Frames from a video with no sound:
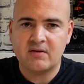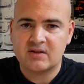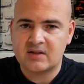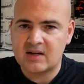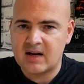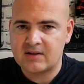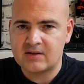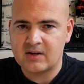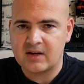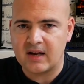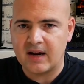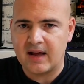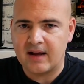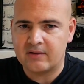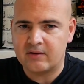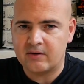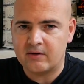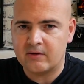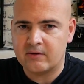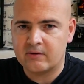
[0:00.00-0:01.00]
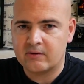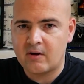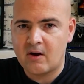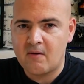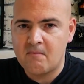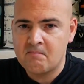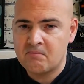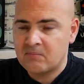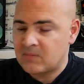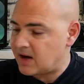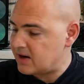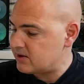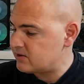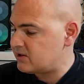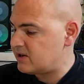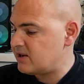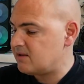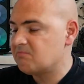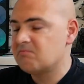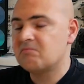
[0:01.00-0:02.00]
SATA connectors. So,
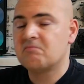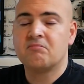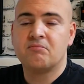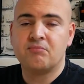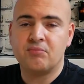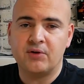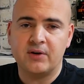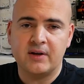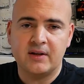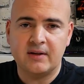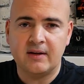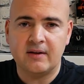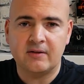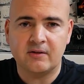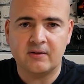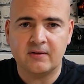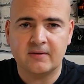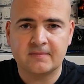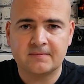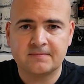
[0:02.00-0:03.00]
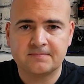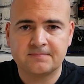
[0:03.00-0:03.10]
actually, pretty decent.